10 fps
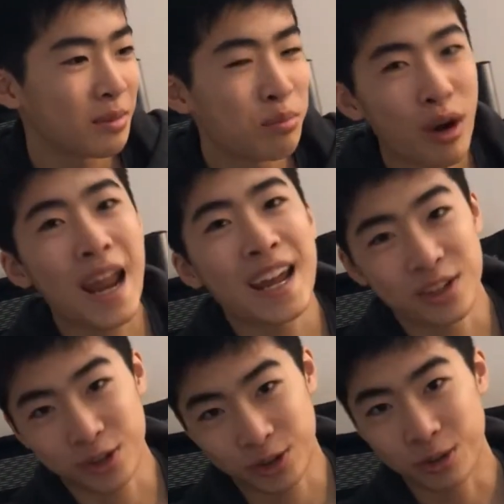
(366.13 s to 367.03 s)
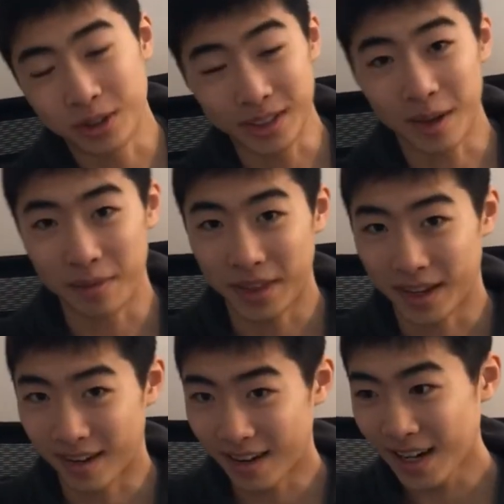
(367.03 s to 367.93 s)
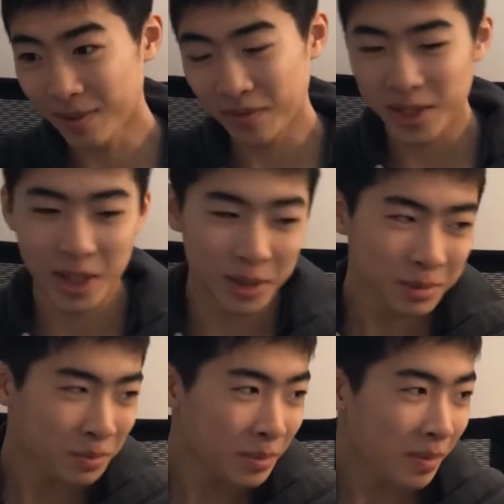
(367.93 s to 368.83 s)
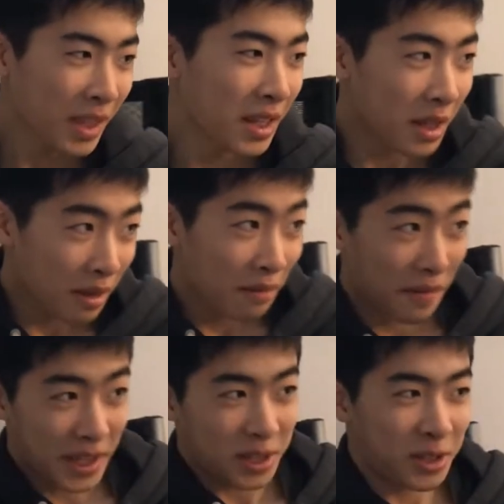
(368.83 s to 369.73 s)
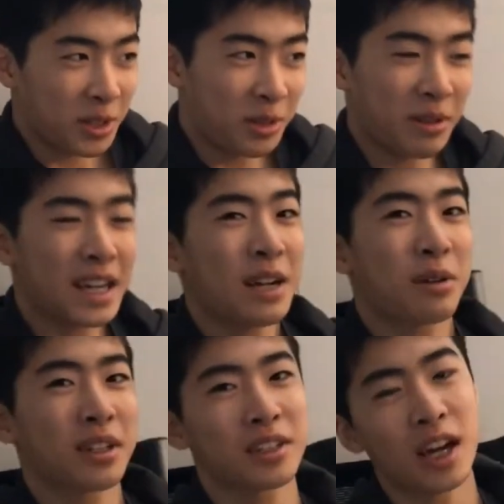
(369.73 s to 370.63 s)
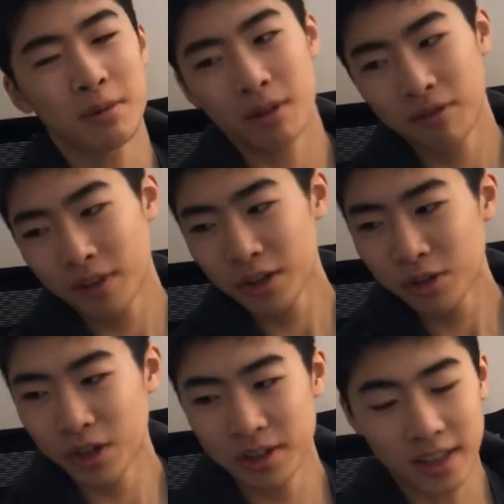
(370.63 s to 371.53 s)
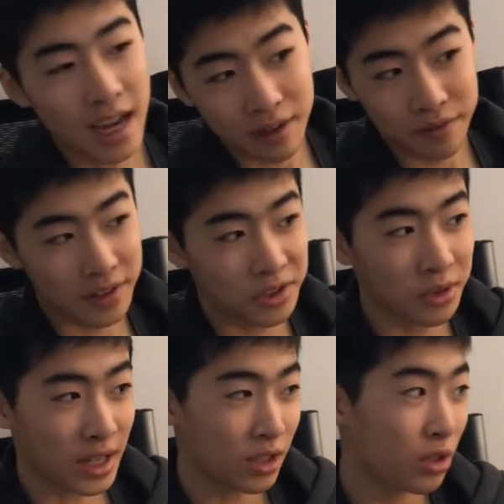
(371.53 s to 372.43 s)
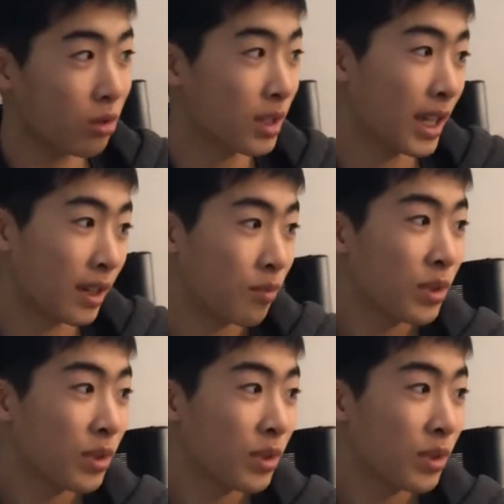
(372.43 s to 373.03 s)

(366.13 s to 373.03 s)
branch or something, alright? So, fish. So right now we're going to talk about fish. There's a lot of fish you can use, like